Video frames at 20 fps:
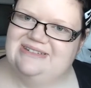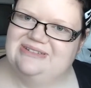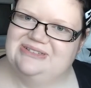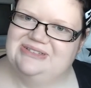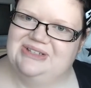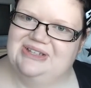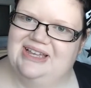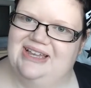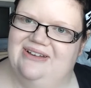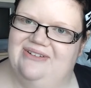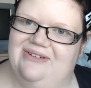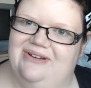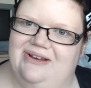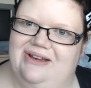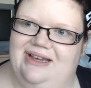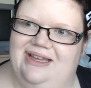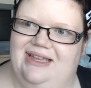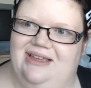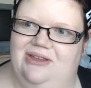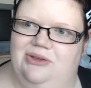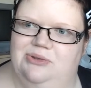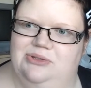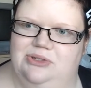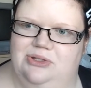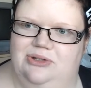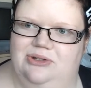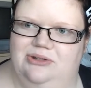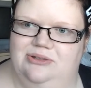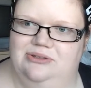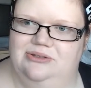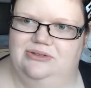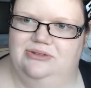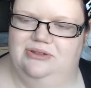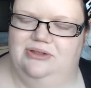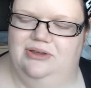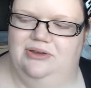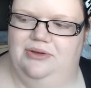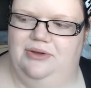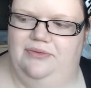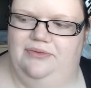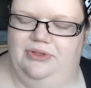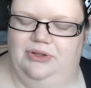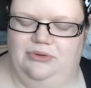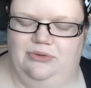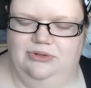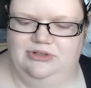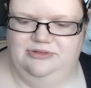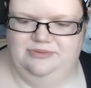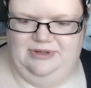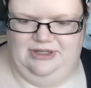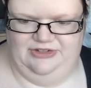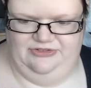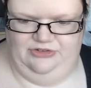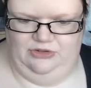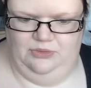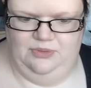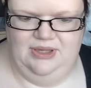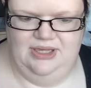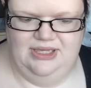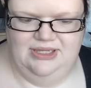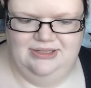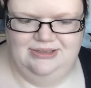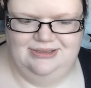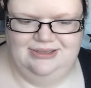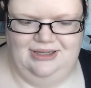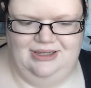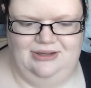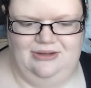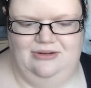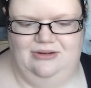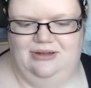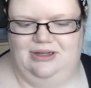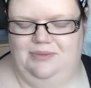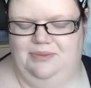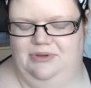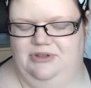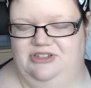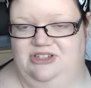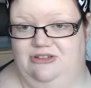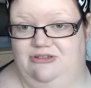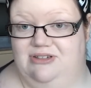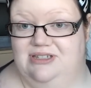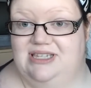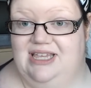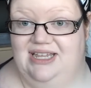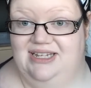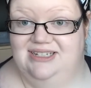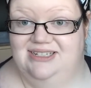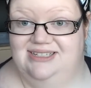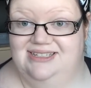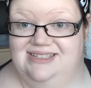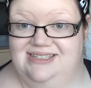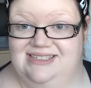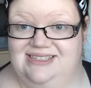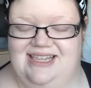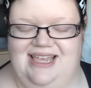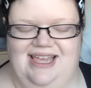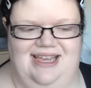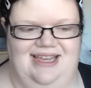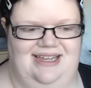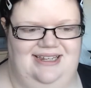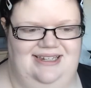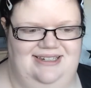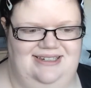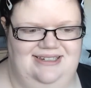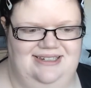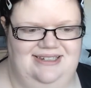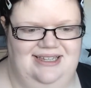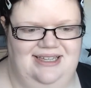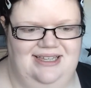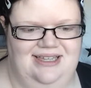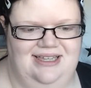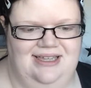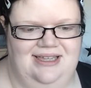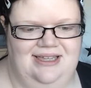also got, over the course of the past few weeks, I got a couple of Secret Santas, and